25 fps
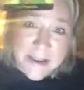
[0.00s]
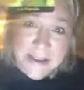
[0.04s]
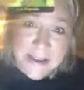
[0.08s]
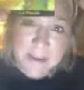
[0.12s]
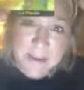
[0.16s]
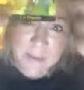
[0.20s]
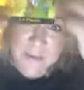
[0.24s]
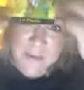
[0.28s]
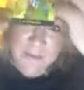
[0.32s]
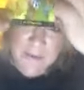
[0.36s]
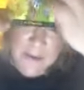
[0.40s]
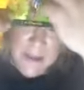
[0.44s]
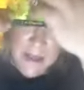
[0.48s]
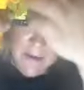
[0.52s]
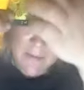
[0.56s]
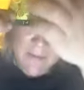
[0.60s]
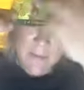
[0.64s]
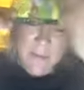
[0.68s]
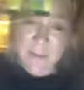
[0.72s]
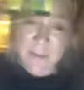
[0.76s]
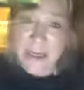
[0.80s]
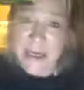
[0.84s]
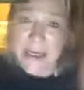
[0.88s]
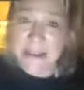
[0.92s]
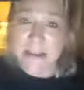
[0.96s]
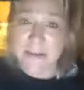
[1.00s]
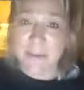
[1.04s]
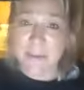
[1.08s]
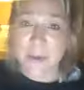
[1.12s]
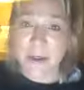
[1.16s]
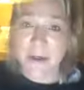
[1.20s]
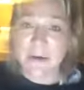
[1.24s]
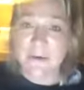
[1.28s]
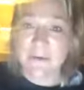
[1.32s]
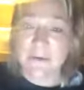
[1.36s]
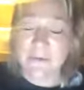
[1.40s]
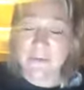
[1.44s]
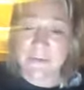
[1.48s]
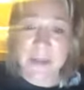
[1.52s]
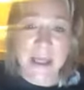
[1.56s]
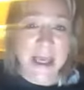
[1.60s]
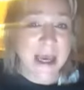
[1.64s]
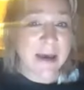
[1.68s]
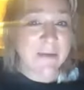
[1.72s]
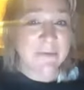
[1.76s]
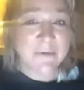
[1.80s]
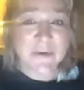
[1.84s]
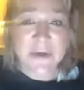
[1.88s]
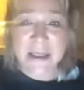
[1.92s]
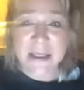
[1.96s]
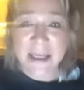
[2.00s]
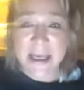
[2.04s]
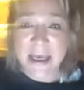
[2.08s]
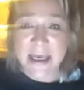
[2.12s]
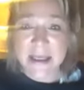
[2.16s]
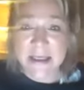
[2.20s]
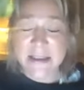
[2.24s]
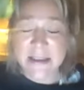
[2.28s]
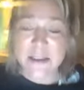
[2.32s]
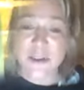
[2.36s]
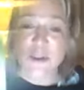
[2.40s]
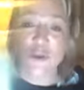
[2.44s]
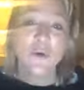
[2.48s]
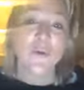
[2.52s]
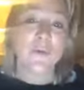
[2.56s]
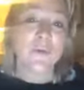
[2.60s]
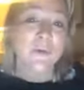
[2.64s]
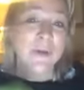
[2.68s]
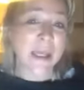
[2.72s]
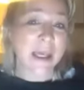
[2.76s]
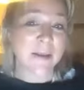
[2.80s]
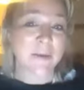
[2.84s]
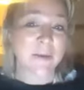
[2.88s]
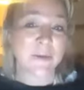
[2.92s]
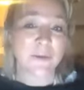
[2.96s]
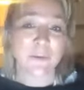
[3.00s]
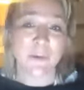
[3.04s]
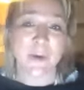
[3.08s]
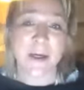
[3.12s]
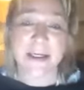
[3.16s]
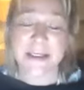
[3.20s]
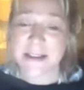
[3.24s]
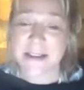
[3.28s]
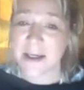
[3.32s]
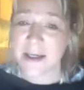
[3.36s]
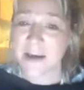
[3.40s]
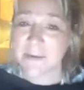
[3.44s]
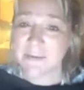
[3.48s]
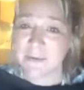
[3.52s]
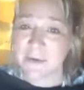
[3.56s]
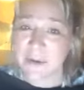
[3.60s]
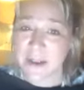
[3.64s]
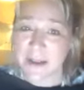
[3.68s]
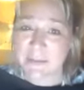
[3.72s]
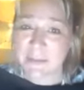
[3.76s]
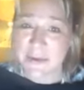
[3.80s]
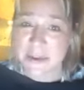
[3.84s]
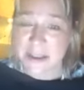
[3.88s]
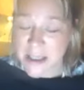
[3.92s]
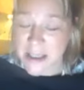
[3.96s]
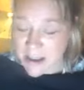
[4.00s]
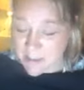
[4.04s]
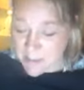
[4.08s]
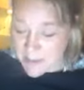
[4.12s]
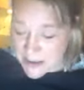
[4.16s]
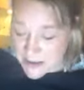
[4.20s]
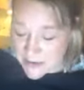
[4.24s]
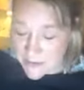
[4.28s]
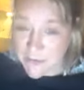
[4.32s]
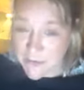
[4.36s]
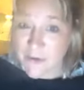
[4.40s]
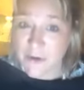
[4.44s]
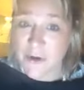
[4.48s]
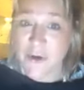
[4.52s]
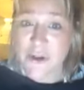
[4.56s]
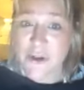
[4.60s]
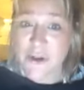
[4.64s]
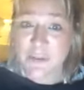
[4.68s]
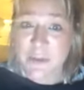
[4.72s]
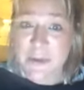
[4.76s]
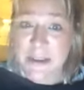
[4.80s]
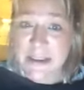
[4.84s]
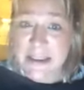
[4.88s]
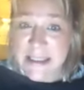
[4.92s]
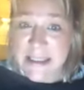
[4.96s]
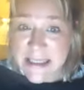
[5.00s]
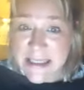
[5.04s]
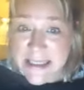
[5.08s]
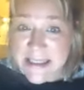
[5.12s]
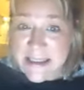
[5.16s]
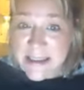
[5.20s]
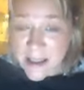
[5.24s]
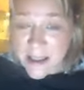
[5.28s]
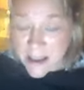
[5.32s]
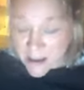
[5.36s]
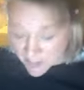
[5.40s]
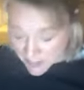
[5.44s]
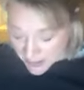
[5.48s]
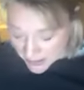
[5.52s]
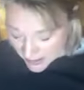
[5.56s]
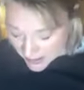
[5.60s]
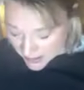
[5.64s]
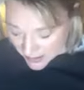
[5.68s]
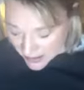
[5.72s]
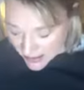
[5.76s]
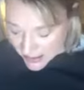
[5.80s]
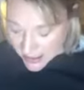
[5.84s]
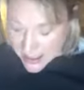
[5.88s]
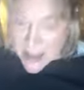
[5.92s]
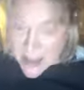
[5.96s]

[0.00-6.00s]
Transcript: Some of the other, as above, they haven't yet. It's not yet the right time for them to come into fruit, but it is coming.